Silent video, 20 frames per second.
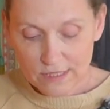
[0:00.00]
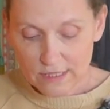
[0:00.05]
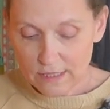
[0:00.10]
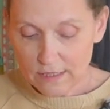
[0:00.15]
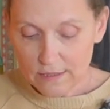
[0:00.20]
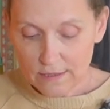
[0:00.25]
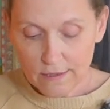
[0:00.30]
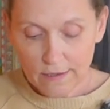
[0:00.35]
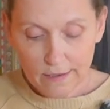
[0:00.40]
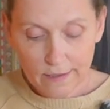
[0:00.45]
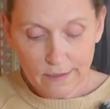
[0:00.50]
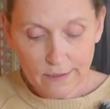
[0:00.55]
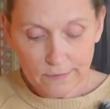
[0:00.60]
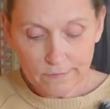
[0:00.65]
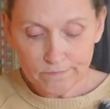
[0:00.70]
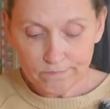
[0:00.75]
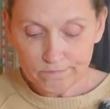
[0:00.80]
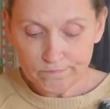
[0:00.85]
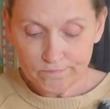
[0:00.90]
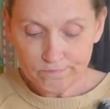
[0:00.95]

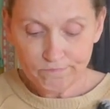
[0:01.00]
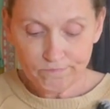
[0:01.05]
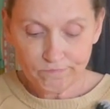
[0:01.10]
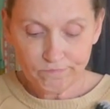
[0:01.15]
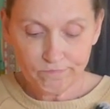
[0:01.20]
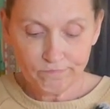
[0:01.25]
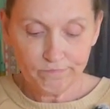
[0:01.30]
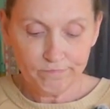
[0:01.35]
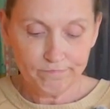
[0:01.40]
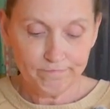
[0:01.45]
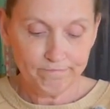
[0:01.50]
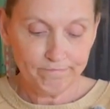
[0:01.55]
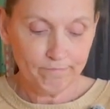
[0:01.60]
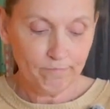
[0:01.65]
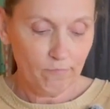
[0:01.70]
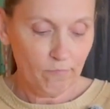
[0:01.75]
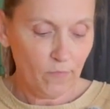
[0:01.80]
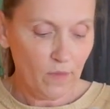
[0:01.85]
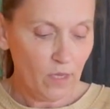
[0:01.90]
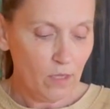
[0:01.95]
the
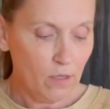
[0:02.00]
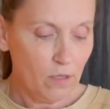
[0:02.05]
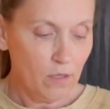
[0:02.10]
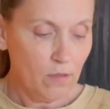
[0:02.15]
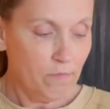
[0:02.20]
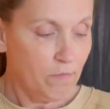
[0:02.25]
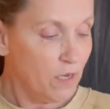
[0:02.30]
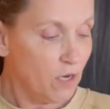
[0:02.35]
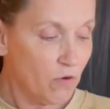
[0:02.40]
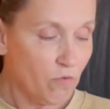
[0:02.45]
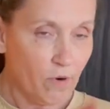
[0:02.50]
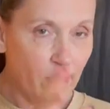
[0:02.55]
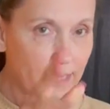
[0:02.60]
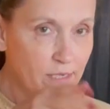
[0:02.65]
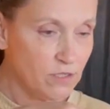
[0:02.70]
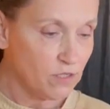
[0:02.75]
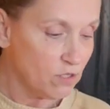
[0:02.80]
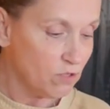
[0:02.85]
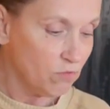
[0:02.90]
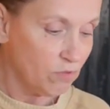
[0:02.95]
minute
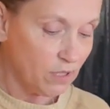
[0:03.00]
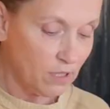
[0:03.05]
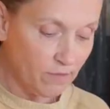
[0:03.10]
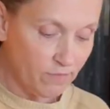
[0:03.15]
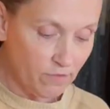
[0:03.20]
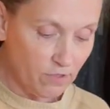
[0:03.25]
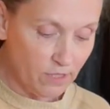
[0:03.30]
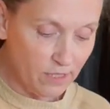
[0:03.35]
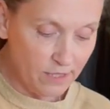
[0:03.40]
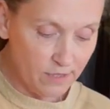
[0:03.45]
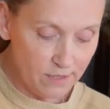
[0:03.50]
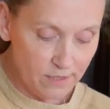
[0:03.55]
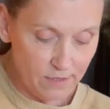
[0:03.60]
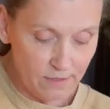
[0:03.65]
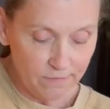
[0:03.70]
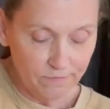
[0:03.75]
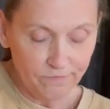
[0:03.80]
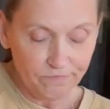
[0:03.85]
rice or whatever it is.